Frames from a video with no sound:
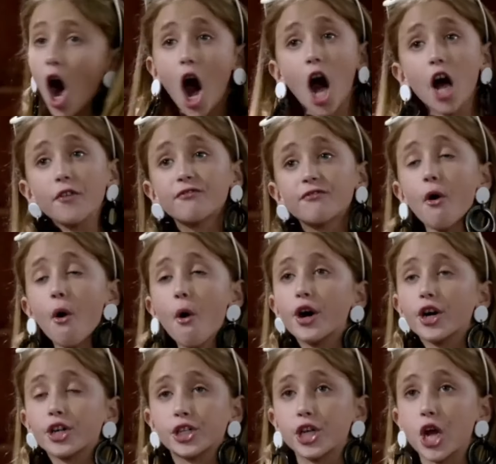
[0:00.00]
I thought I
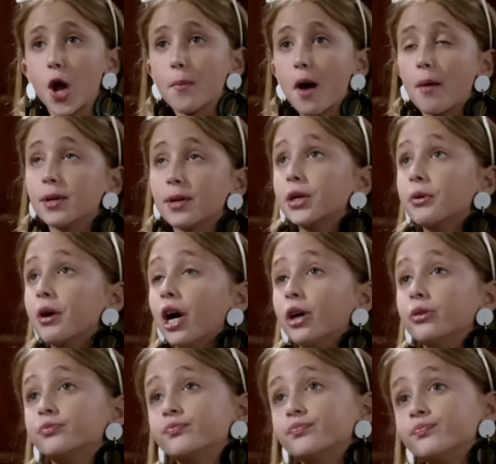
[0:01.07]
should know about my new
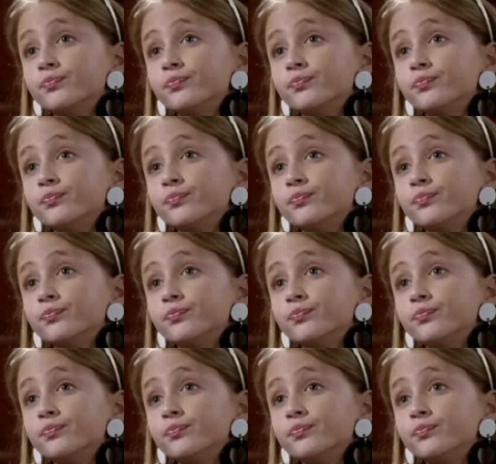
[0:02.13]
home.